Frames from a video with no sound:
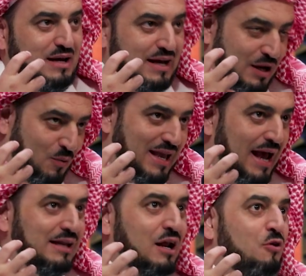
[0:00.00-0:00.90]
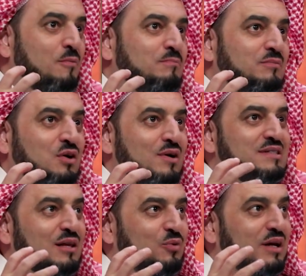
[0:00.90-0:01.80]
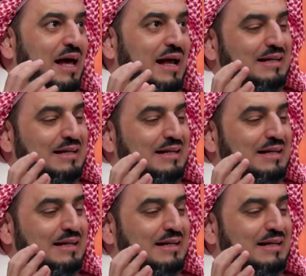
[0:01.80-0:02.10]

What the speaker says: It was as if they had concluded